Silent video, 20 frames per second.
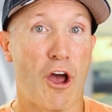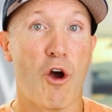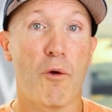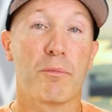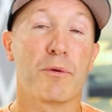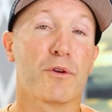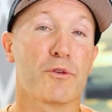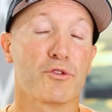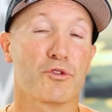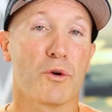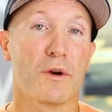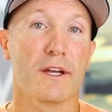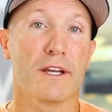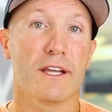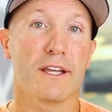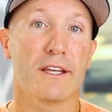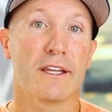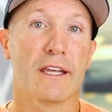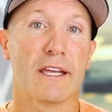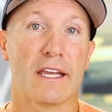I hope you enjoyed
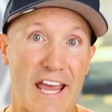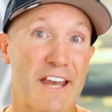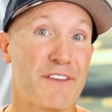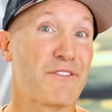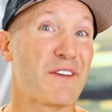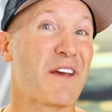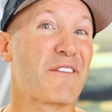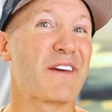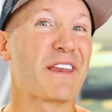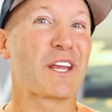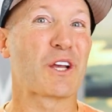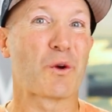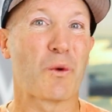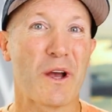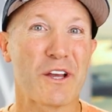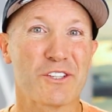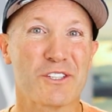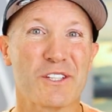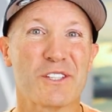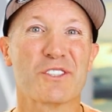it. And if you have any
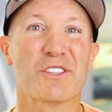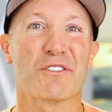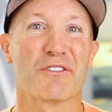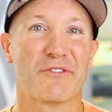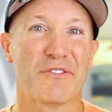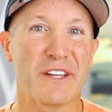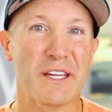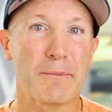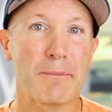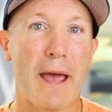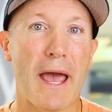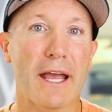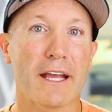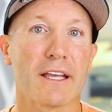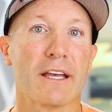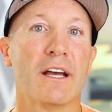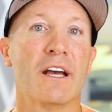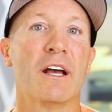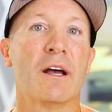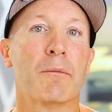questions or
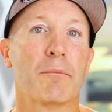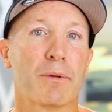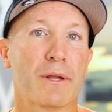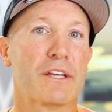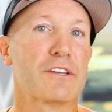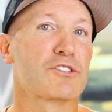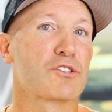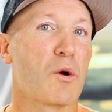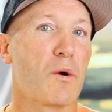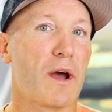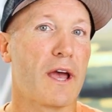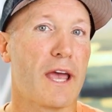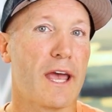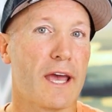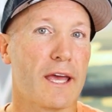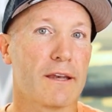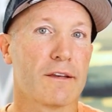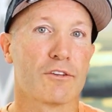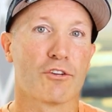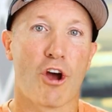feedback, please go
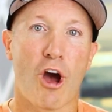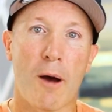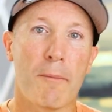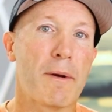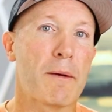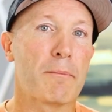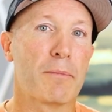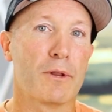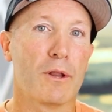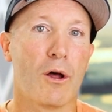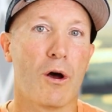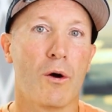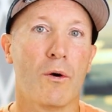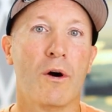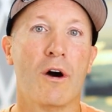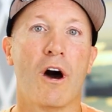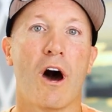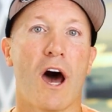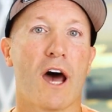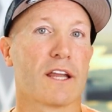ahead, comment
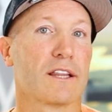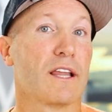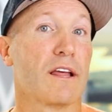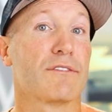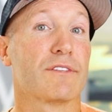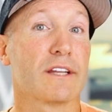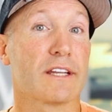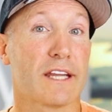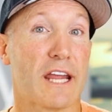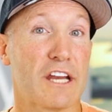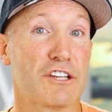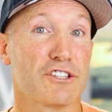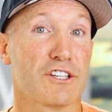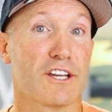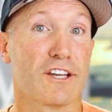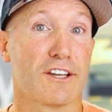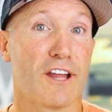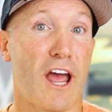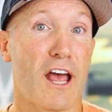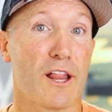below. I'd love to engage in
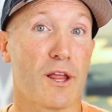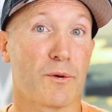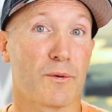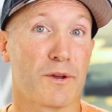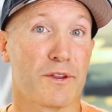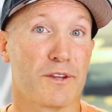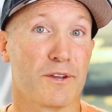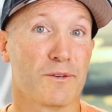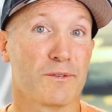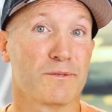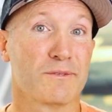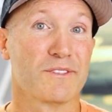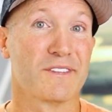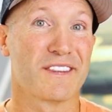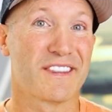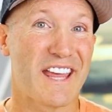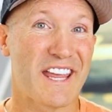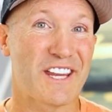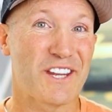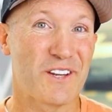a dialogue with you.
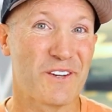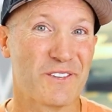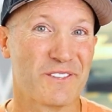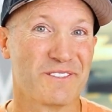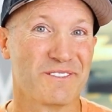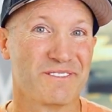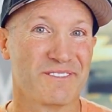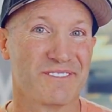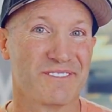Thank you.